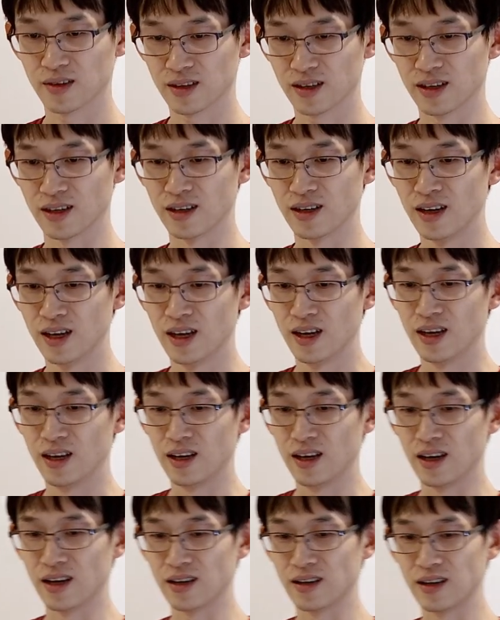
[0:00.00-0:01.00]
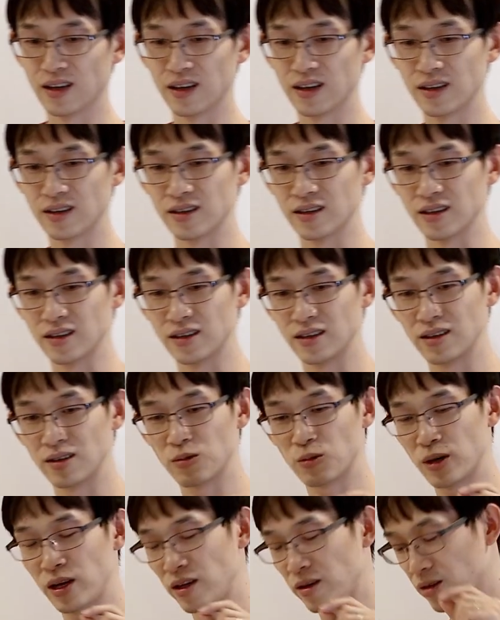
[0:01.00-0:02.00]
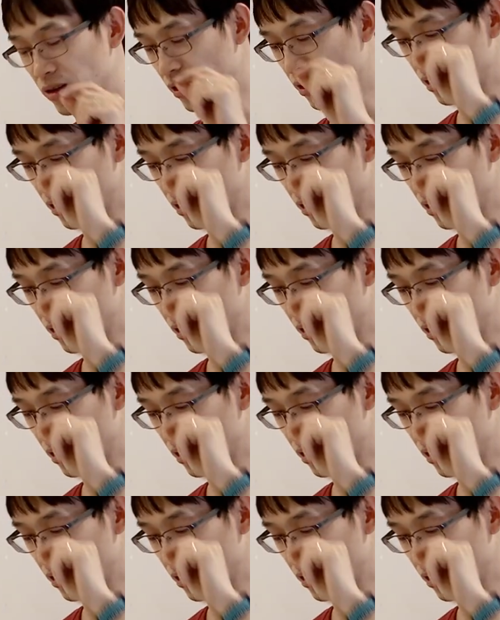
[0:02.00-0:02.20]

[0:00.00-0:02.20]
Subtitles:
Okay, and then the way you can